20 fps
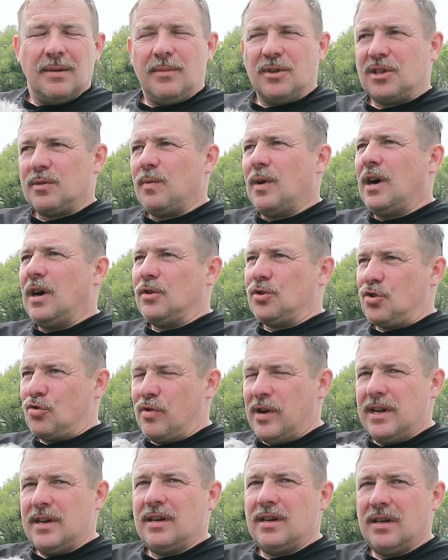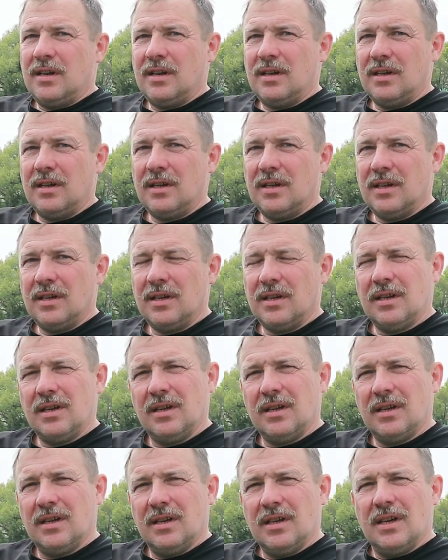The tomatoes are in.
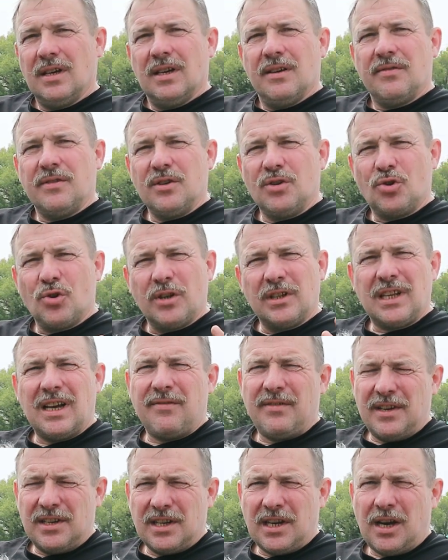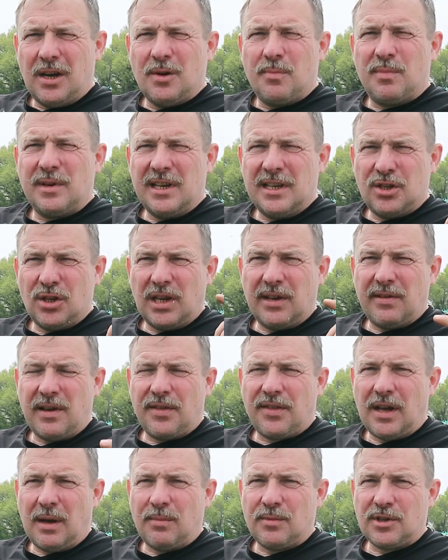If you enjoyed that video, please do give it a
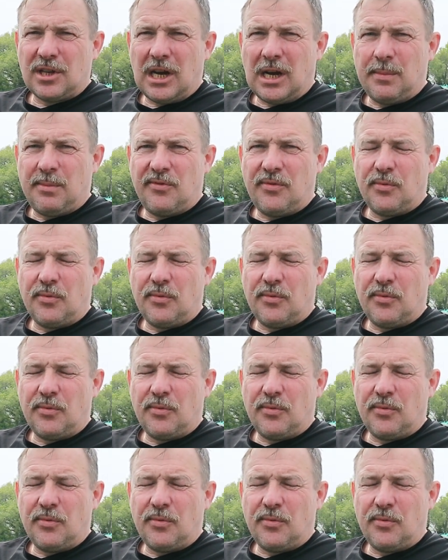thumbs up.